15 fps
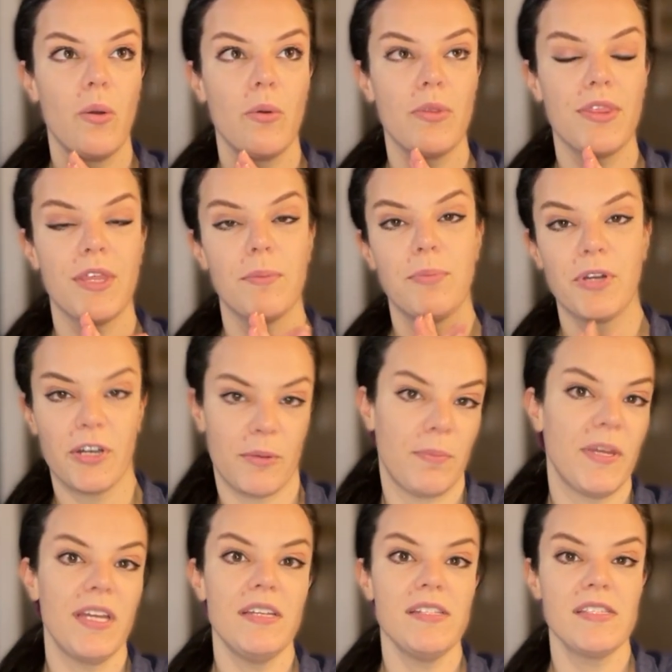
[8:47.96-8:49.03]
the
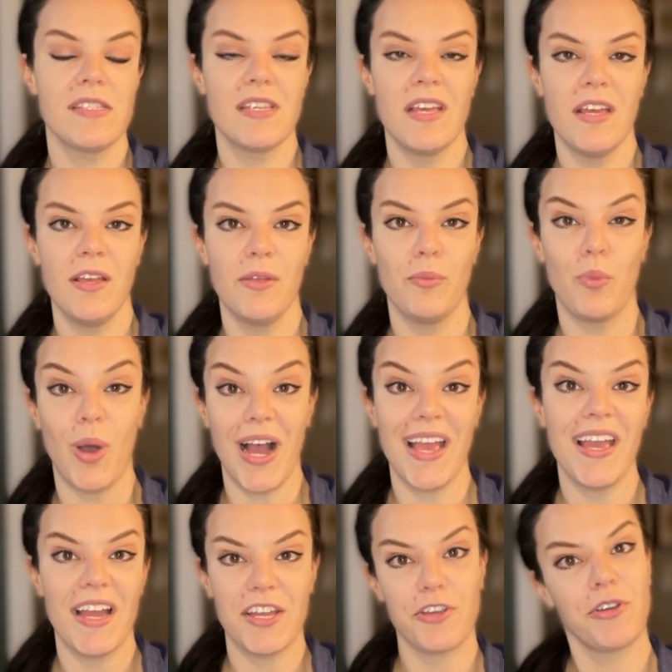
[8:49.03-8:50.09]
purpose,
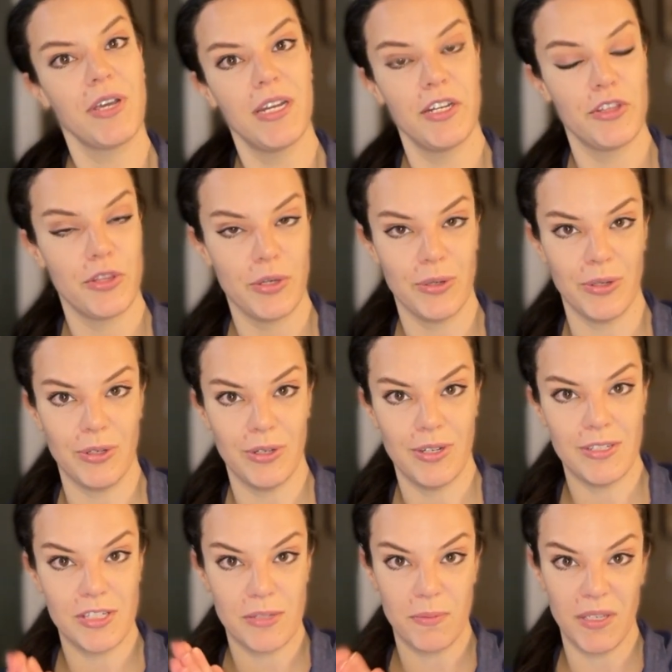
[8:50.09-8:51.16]
why I created the goal
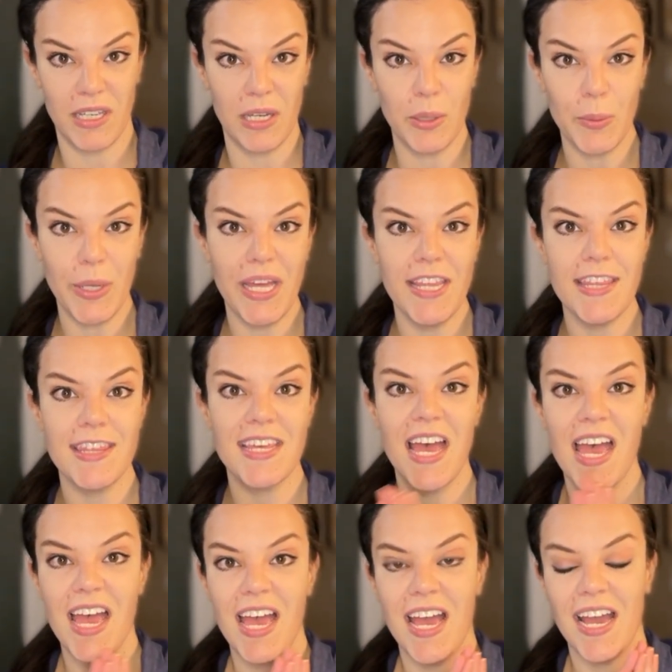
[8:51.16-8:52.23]
to begin with,
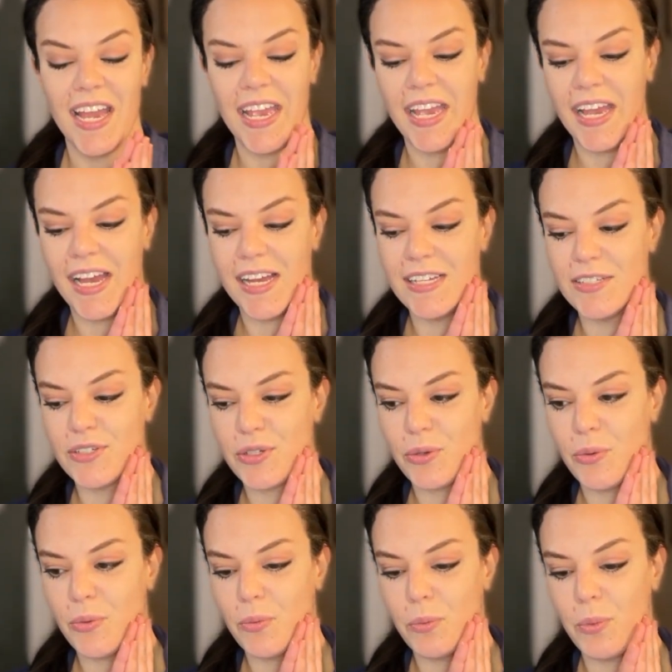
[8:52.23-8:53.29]
and
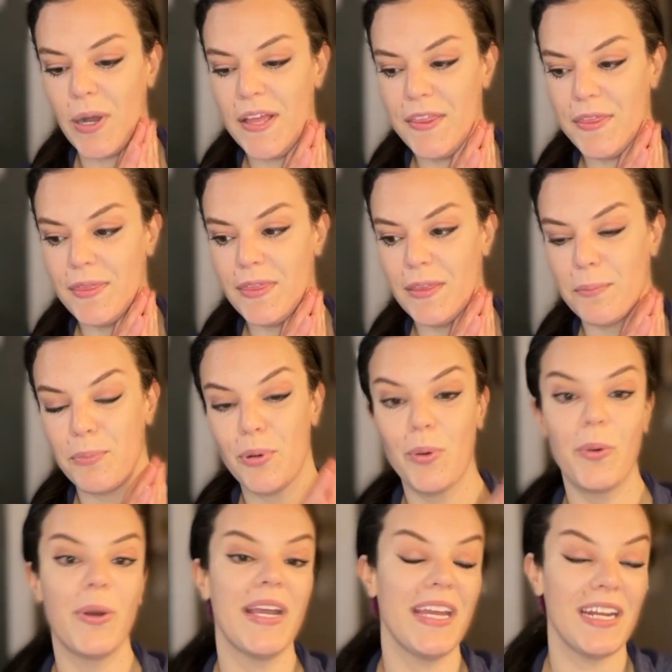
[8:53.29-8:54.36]
what the
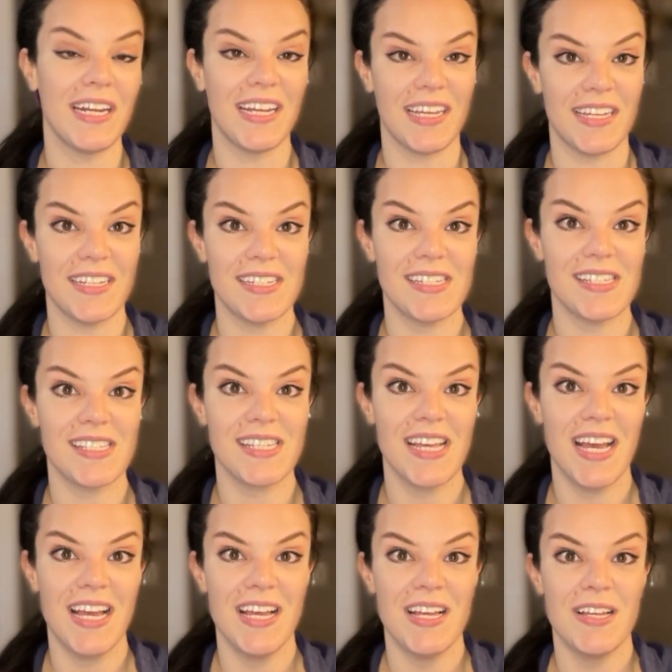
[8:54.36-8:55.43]
point is.
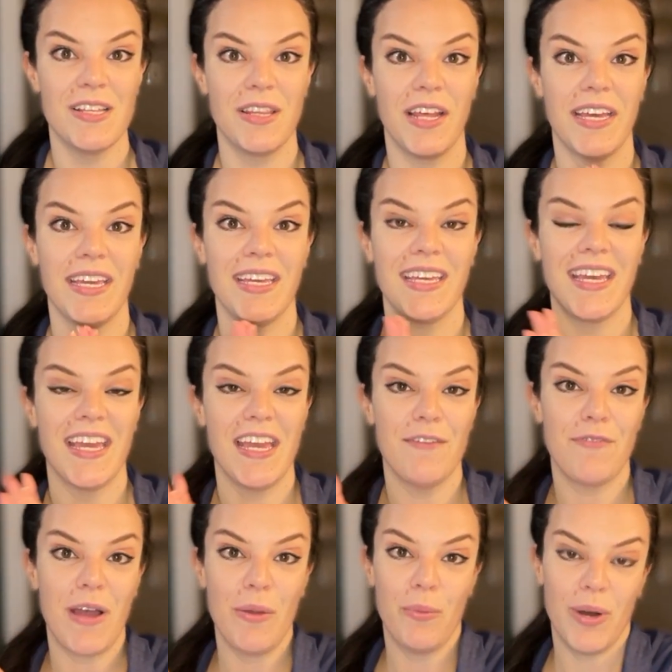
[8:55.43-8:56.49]
Like, if
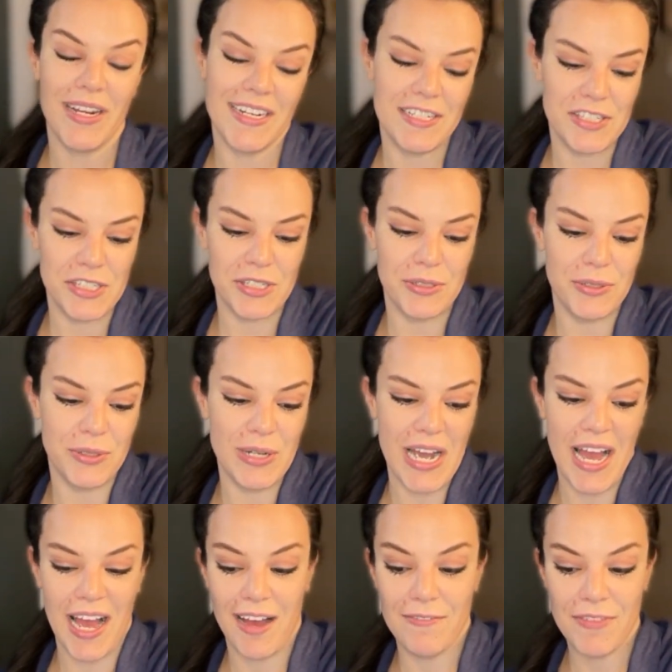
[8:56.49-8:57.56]
I wanted to
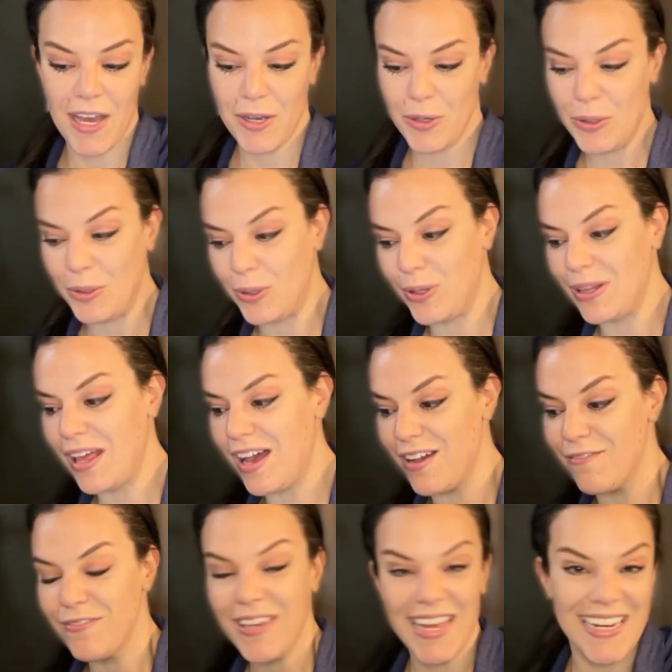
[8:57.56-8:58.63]
have that goal
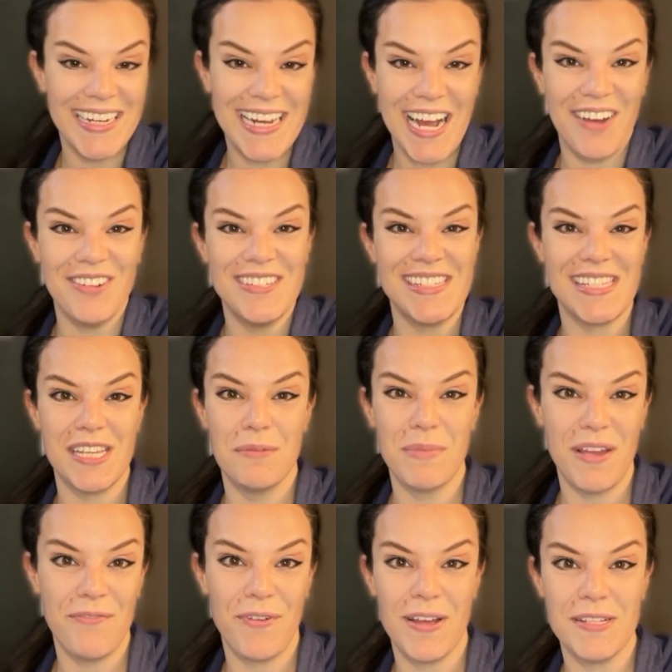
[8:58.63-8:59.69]
of getting out and seeing
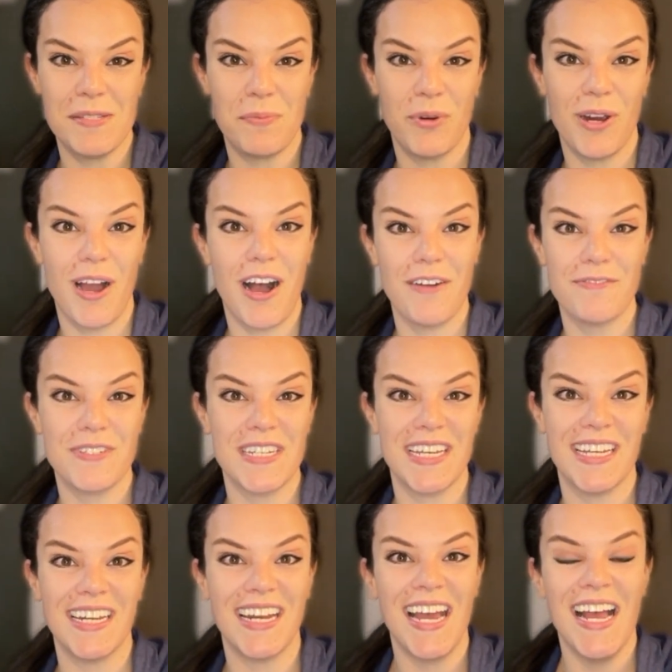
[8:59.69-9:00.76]
my friends more
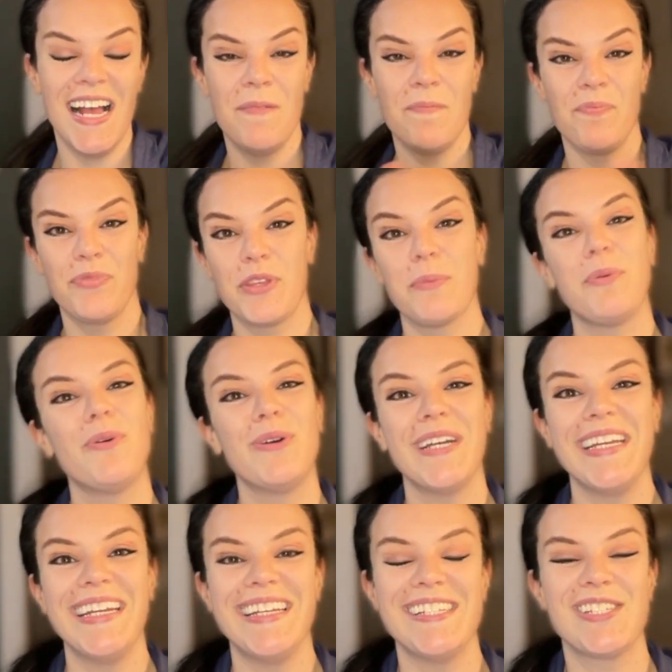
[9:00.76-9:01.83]
often, the
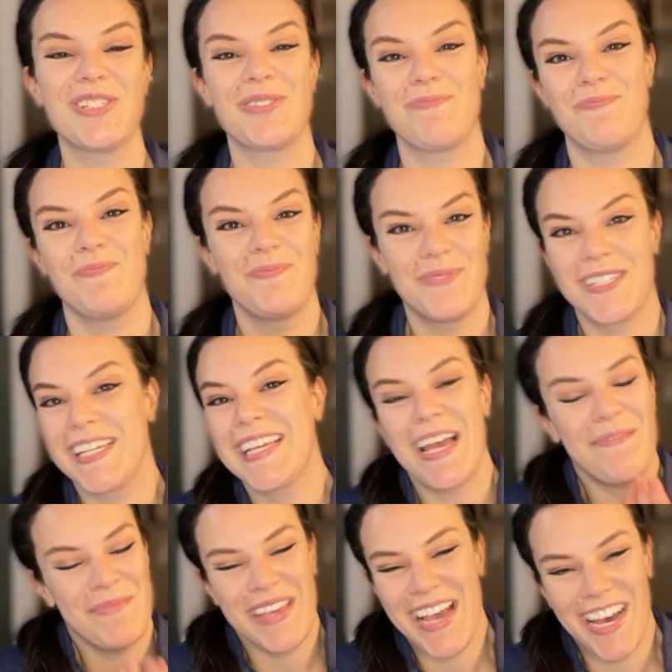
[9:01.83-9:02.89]
point is to
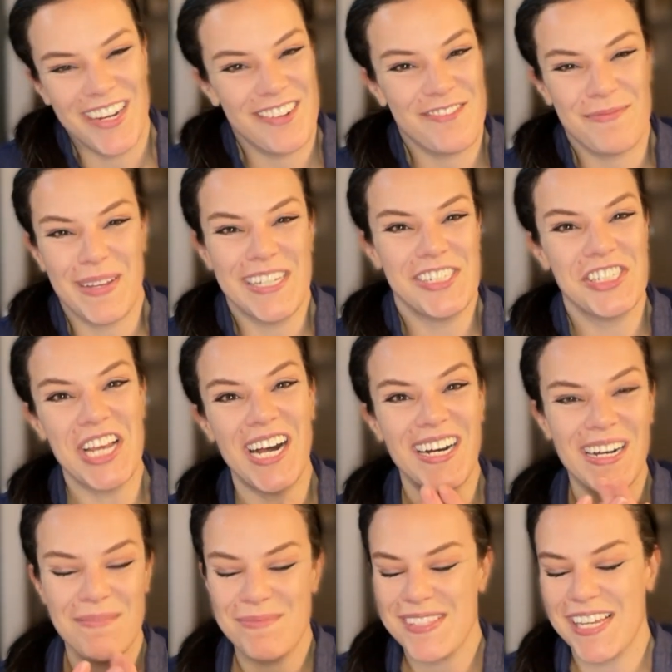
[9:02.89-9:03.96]
get me out of my shell.
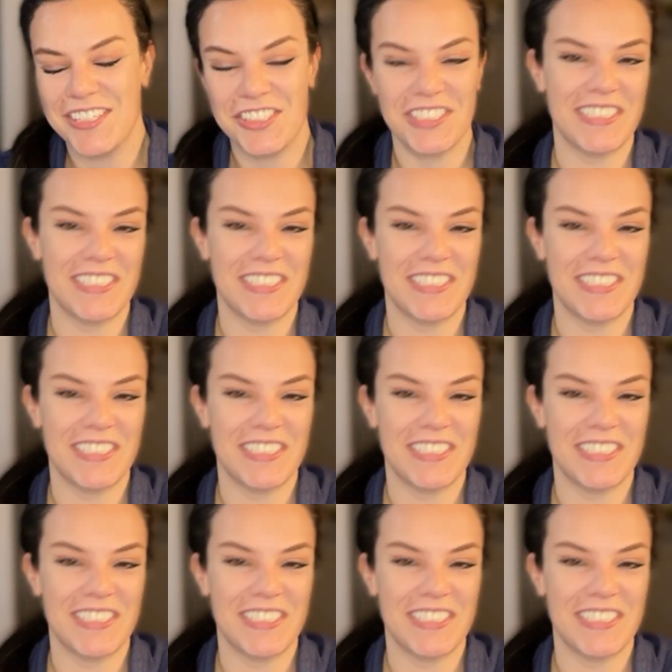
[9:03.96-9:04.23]
I'm such an